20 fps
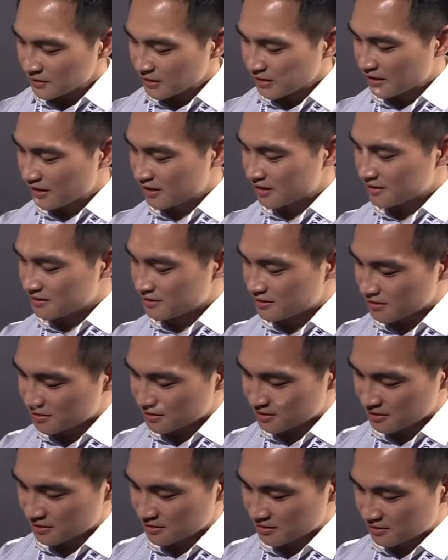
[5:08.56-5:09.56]
And
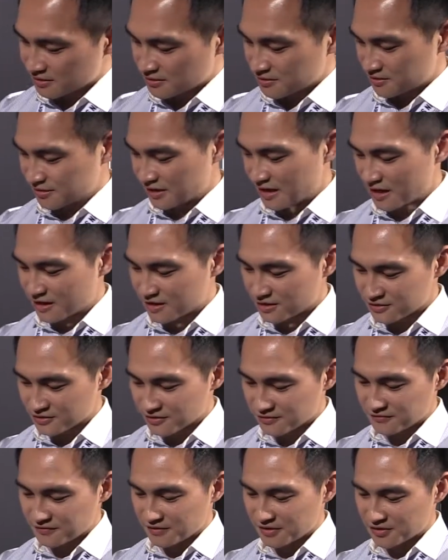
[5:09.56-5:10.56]
uh, the other
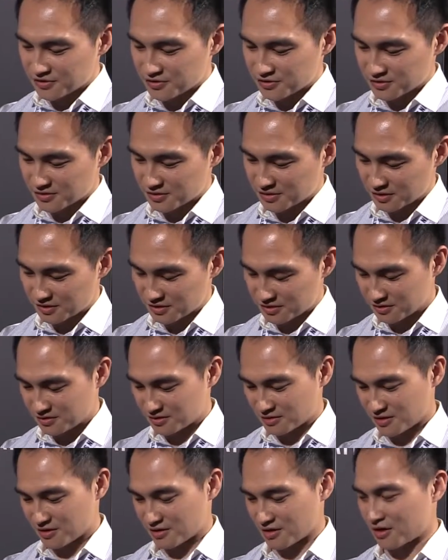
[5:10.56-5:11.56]
good features is
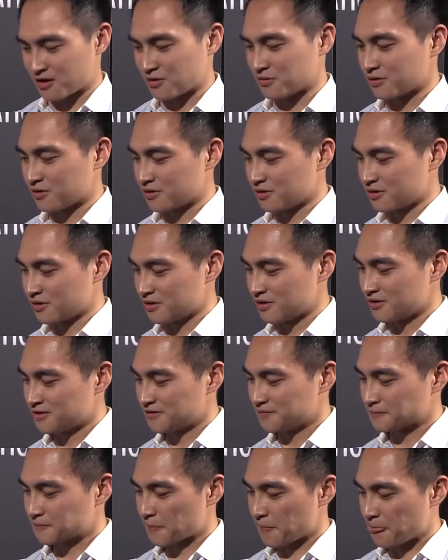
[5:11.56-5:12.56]
our
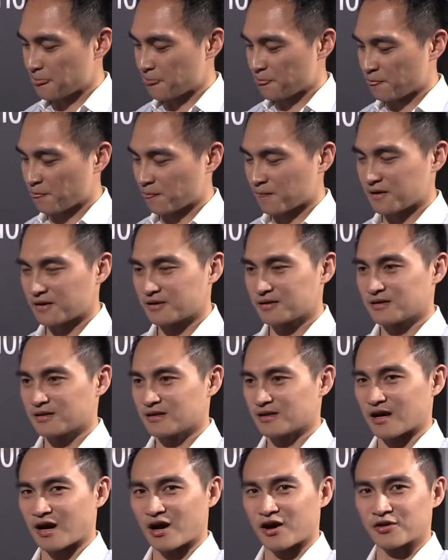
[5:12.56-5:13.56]

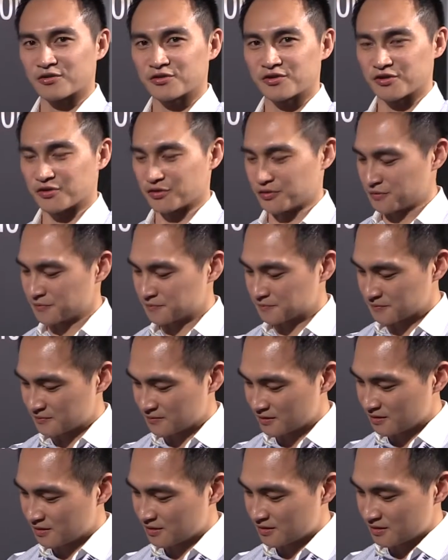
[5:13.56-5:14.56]
audio.
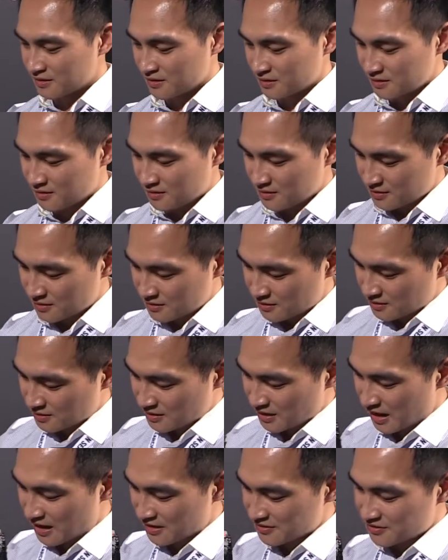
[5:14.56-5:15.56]

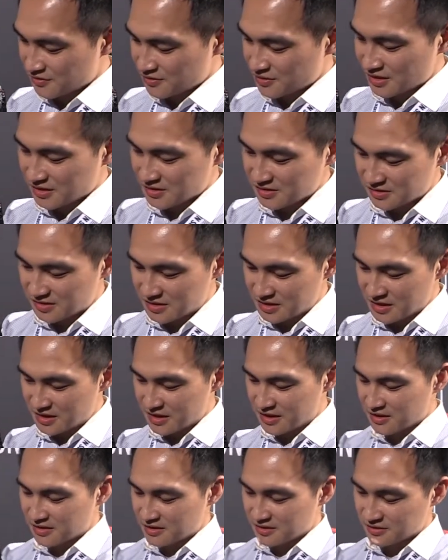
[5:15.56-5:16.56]
As you can see
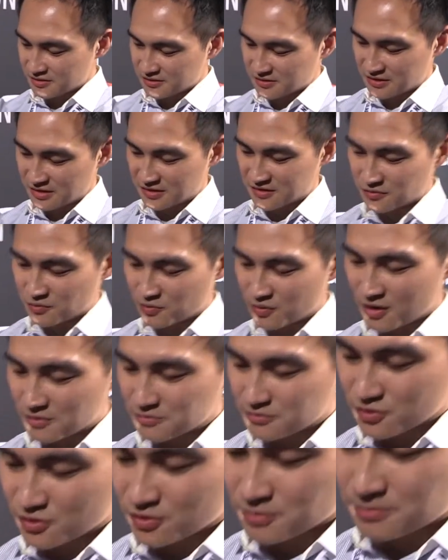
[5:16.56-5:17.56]
here, there's one more